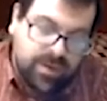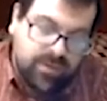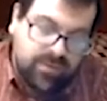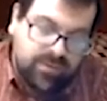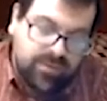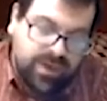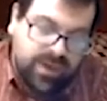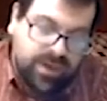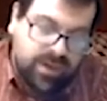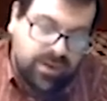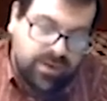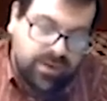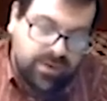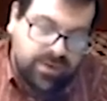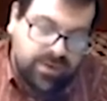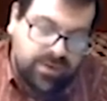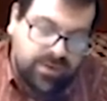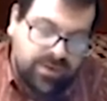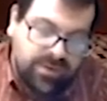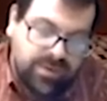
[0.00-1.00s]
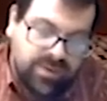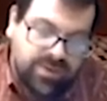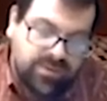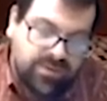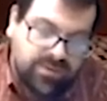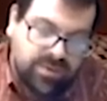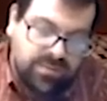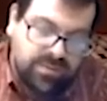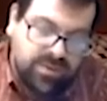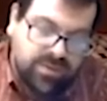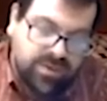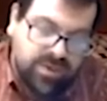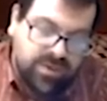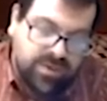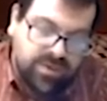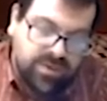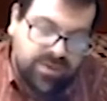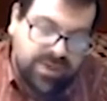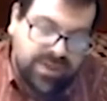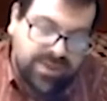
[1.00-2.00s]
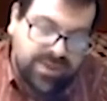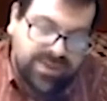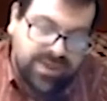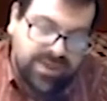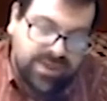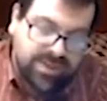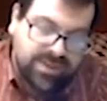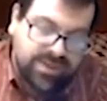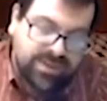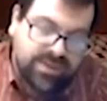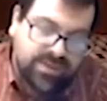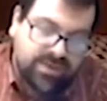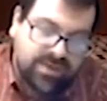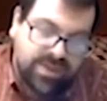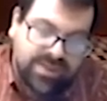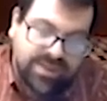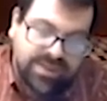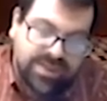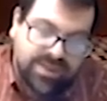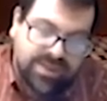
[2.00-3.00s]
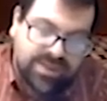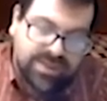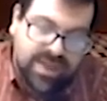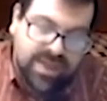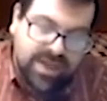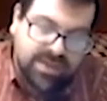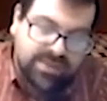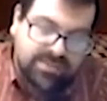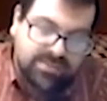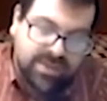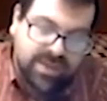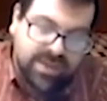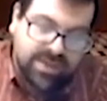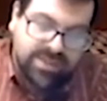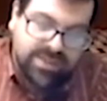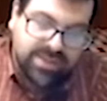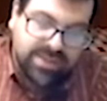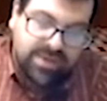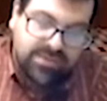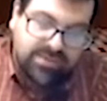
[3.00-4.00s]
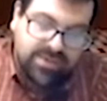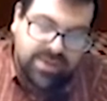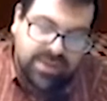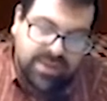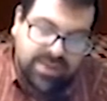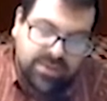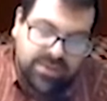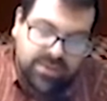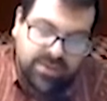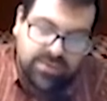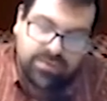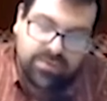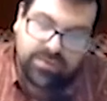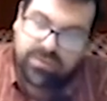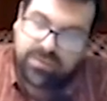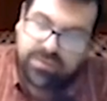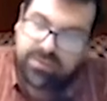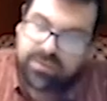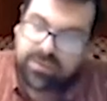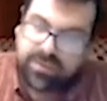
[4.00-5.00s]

And over here, distribute the 36, 36x plus 72.